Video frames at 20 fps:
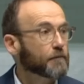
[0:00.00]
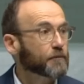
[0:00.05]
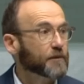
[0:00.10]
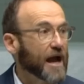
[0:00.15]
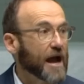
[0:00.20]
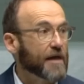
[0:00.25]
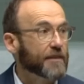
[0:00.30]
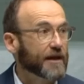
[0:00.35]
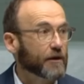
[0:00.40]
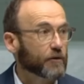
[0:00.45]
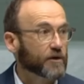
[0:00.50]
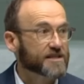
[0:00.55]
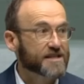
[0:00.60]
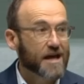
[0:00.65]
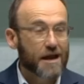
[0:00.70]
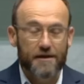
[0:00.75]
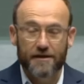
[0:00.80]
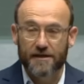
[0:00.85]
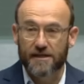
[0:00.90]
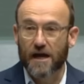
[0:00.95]
And there is
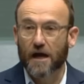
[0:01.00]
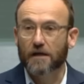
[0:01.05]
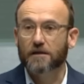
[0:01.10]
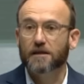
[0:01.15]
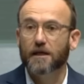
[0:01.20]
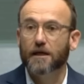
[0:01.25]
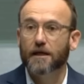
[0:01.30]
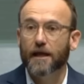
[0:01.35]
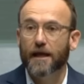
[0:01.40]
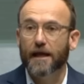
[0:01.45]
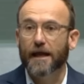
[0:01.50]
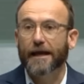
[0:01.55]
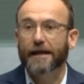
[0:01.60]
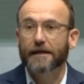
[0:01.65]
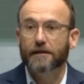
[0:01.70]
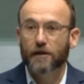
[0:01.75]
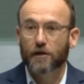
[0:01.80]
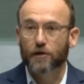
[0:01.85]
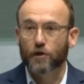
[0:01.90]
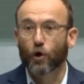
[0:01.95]
nothing
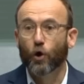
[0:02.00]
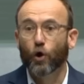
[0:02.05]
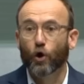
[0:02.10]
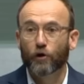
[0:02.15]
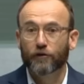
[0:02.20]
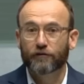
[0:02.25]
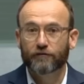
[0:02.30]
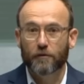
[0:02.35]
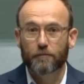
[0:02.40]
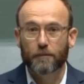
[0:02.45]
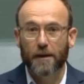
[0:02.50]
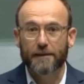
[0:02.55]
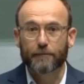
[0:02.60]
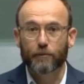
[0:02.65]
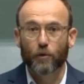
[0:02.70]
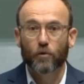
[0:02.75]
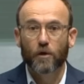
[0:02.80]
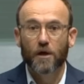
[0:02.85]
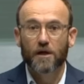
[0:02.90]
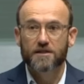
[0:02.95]
in the north for
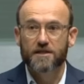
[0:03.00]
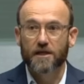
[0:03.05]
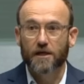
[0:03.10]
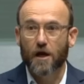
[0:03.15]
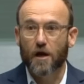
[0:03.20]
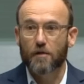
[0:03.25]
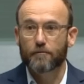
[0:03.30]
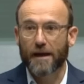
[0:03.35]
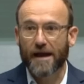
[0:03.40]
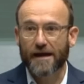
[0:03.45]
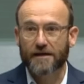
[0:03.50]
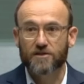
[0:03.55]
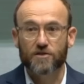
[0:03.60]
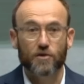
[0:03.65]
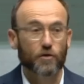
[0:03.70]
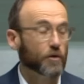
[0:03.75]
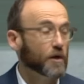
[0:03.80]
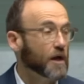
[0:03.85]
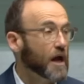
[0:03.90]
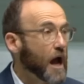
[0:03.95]
people to go back to.